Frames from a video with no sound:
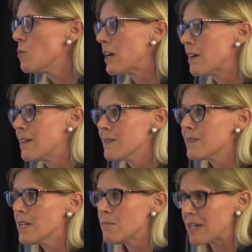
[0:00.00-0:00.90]

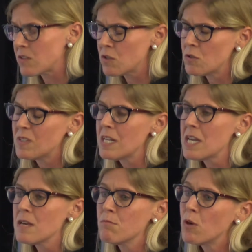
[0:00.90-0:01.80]
Whereas in Mexico
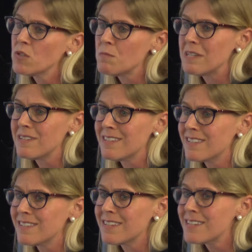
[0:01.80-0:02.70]
City, most
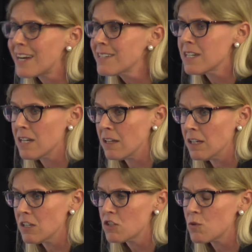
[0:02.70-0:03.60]
business is conducted in
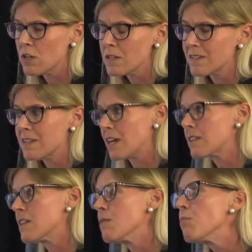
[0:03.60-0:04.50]
English, or it's
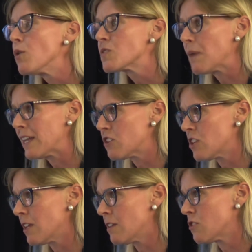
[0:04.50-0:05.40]
conducted in both Spanish
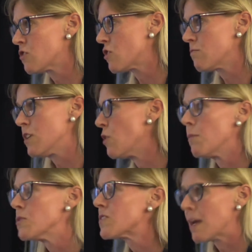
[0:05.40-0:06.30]
and English,
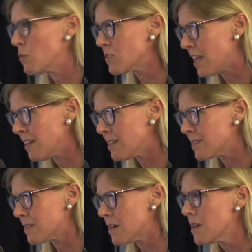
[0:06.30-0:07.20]
almost
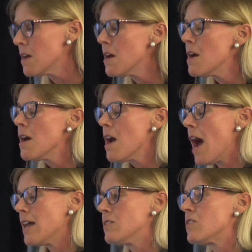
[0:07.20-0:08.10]
simultaneously.
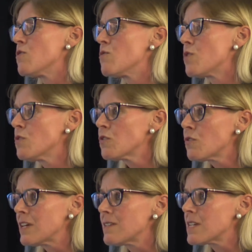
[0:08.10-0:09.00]
And so those are
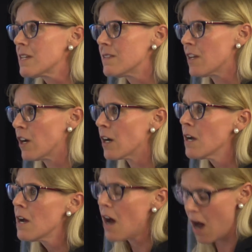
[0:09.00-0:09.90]
things to consider,
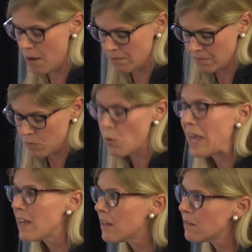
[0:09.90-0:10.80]

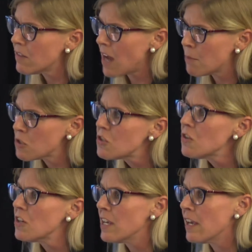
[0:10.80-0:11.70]
weighing the
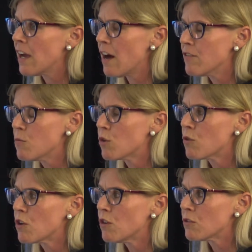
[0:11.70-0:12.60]
opportunity of a more
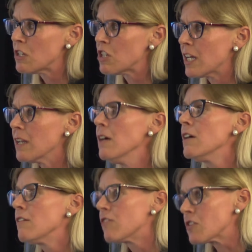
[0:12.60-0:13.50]
rural region
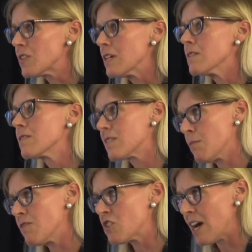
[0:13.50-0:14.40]
versus
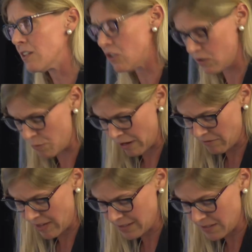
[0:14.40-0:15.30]
some of the challenges you
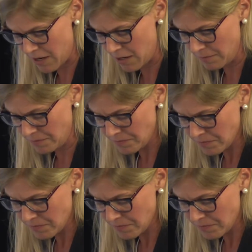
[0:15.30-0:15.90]
might face there.